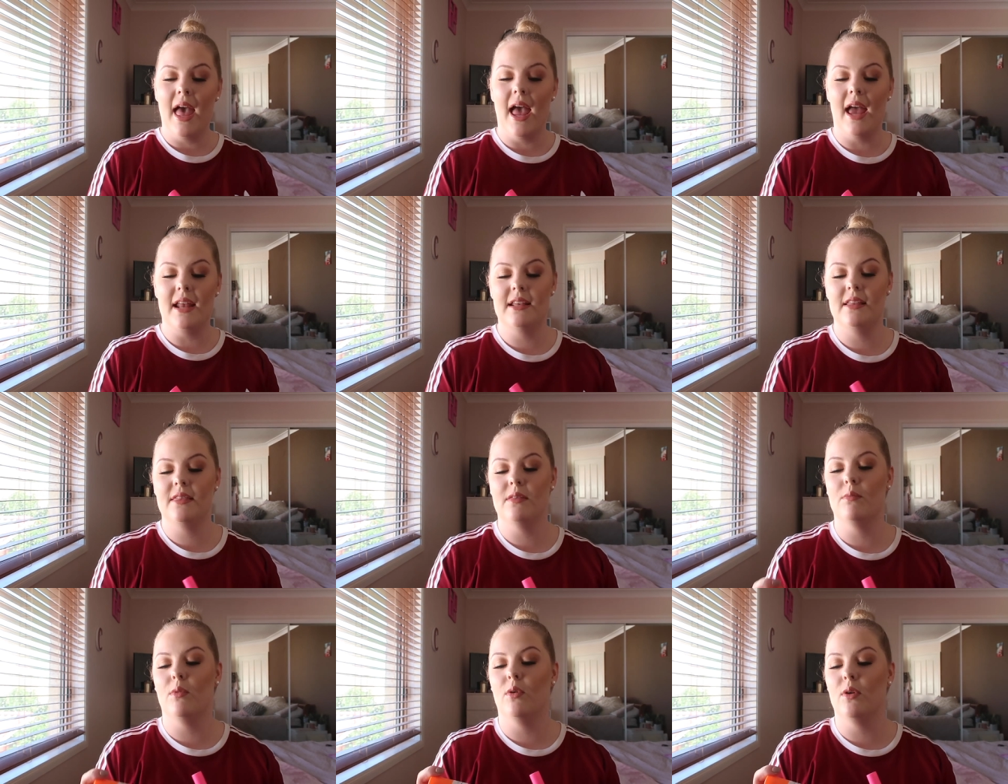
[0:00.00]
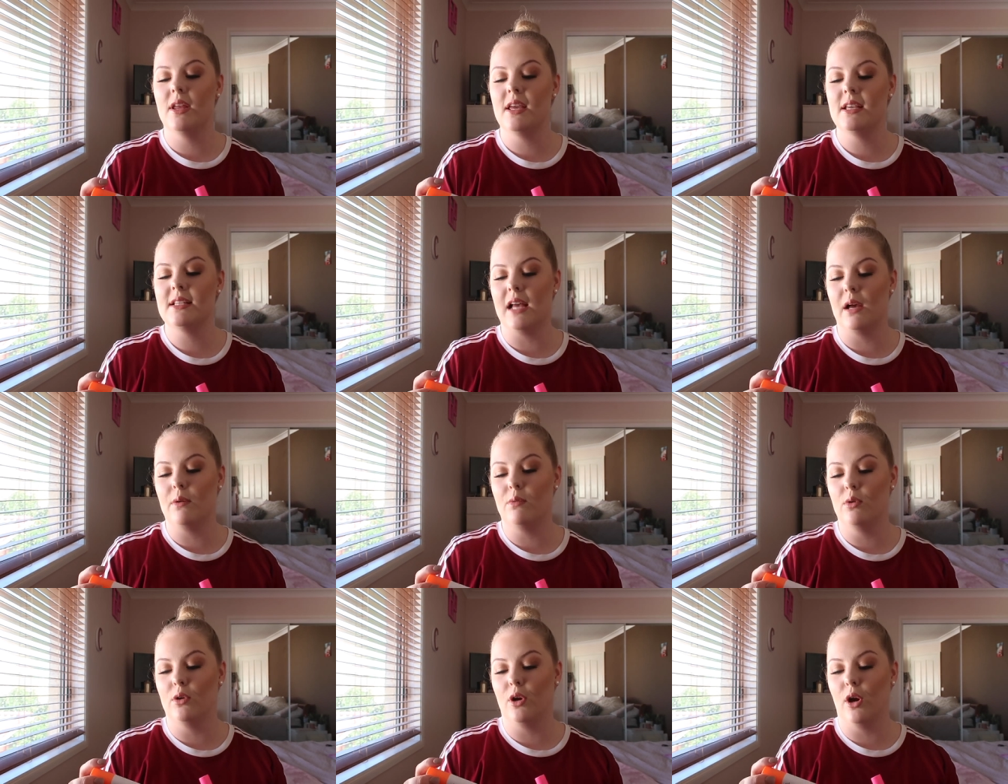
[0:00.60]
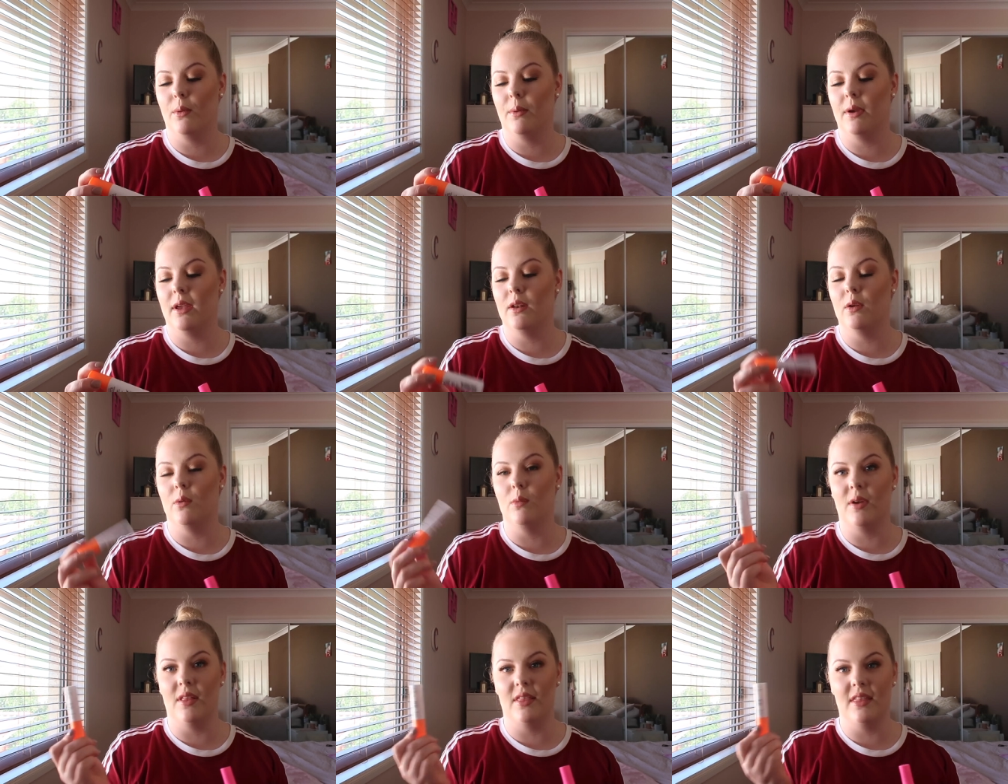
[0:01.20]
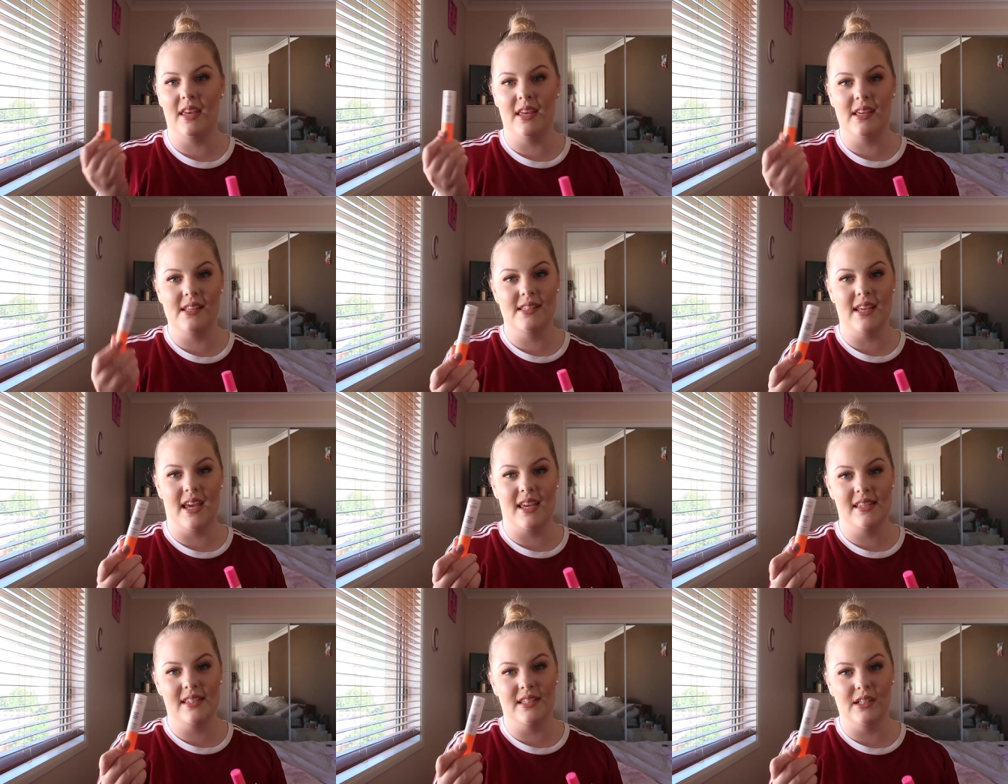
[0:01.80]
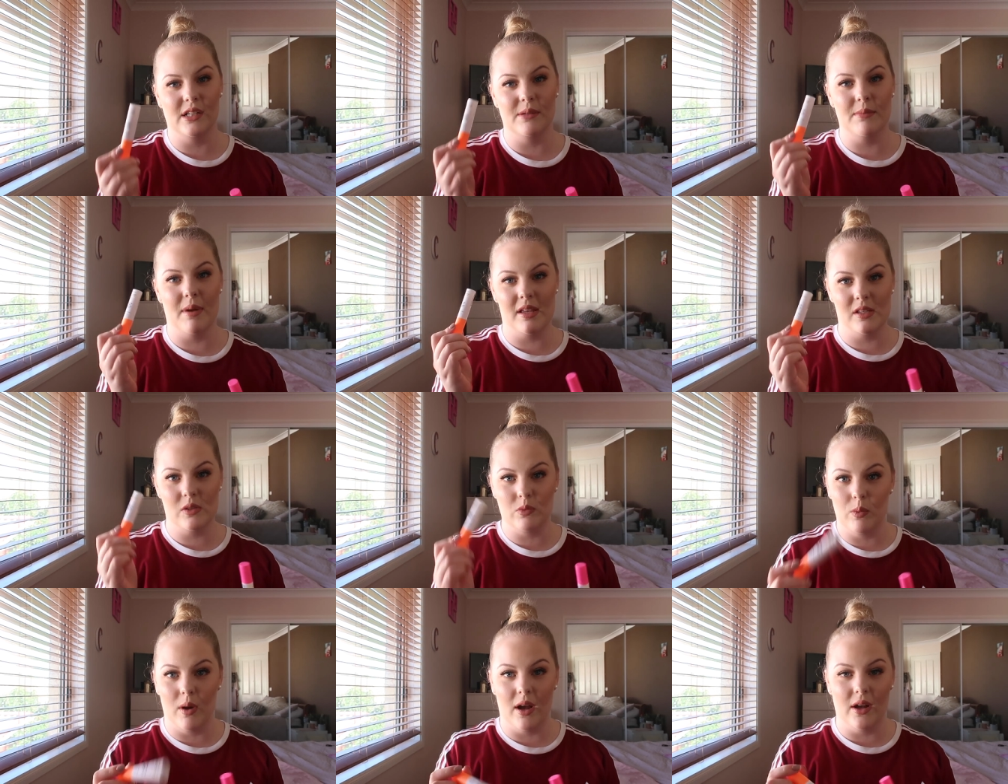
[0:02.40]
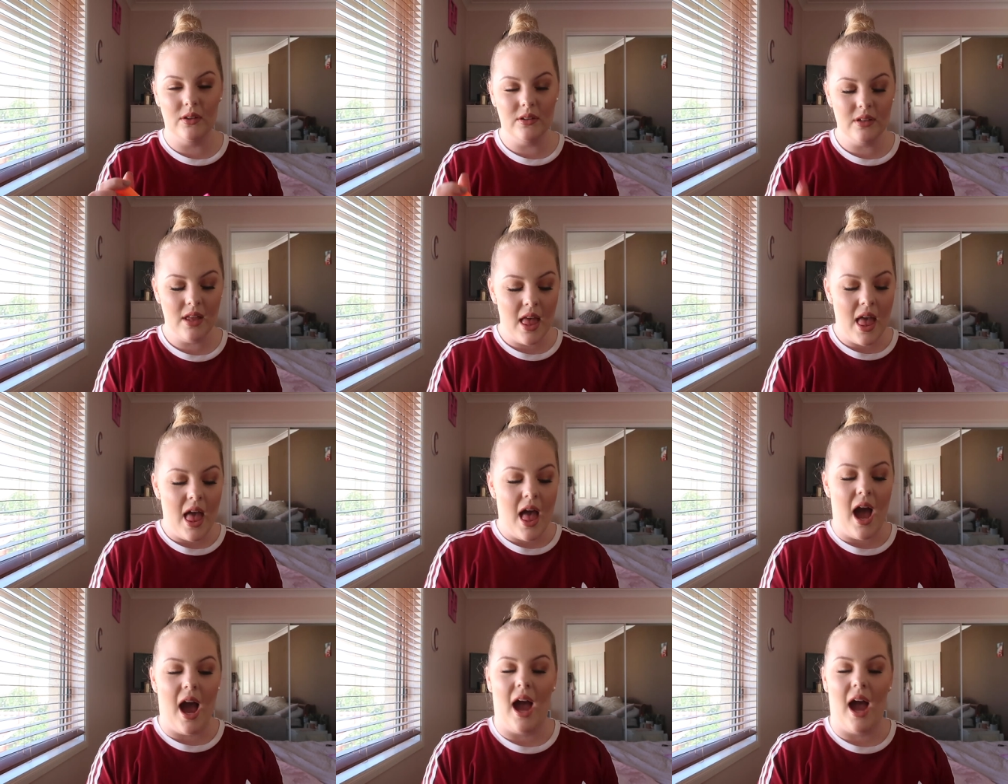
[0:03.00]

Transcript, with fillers: and in the mornings I will go in with the day serum as well